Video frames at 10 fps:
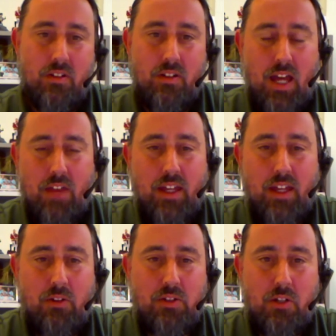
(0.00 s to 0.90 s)
Yeah, thank
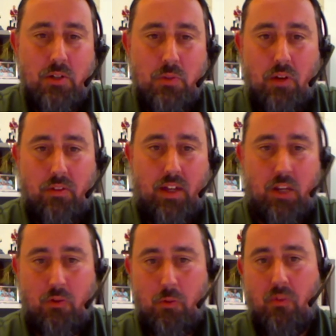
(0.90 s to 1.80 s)
you to you as well. Thank
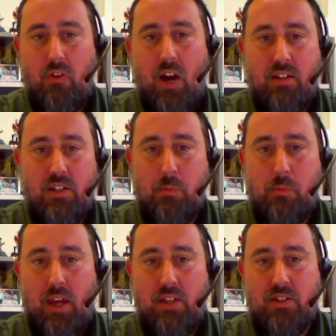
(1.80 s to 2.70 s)
you for providing this
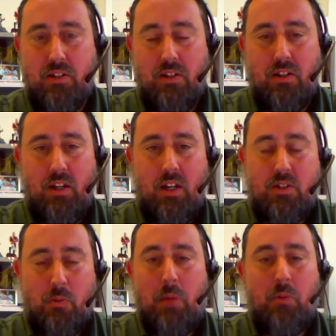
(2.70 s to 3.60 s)
space to
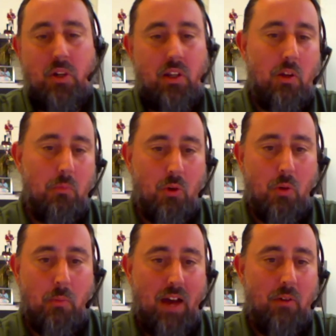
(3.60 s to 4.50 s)
so people can learn more
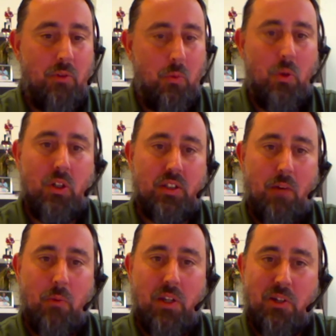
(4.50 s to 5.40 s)
about the work that
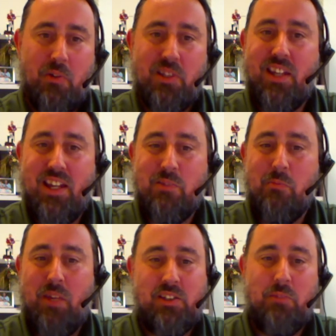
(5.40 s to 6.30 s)
we do and to get to
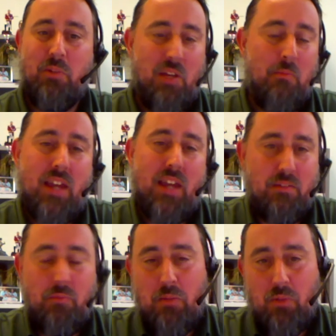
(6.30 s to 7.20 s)
meet some of the amazing
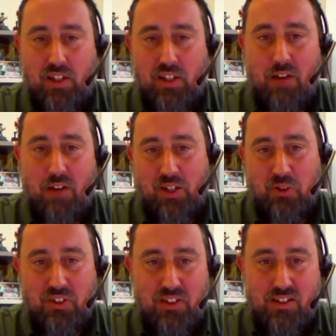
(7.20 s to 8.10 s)
people in our
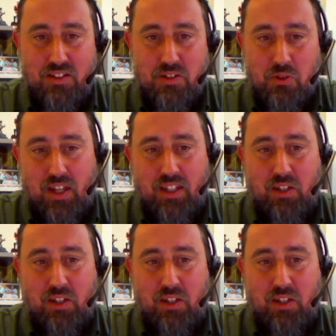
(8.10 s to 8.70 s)
field. So thank you